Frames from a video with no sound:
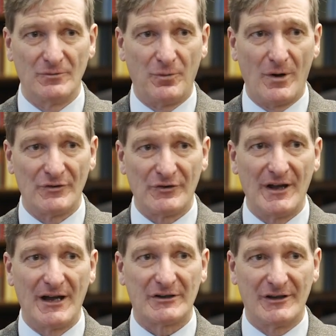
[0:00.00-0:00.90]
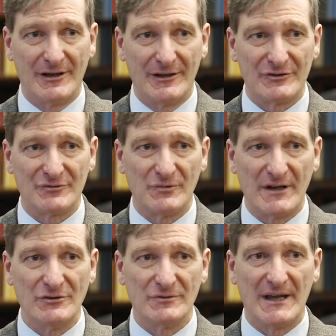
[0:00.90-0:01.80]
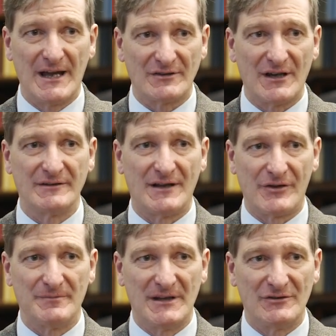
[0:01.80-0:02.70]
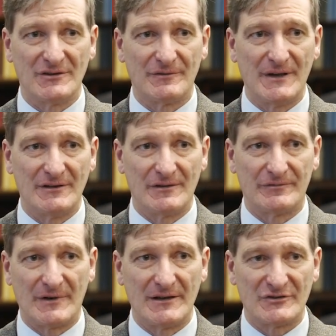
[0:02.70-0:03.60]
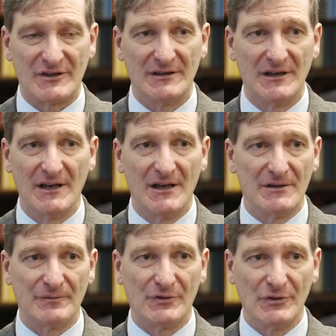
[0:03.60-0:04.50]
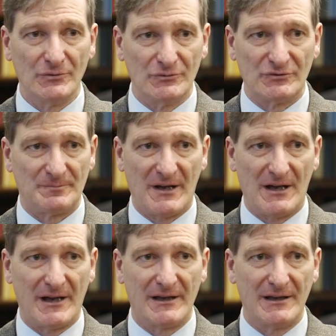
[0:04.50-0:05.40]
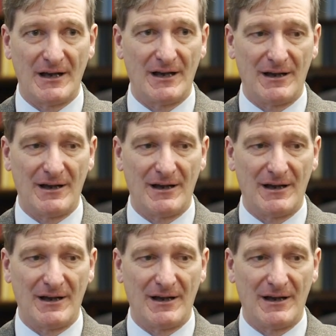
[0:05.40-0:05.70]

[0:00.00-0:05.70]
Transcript: what occurs when you get another media feeding frenzy fueled by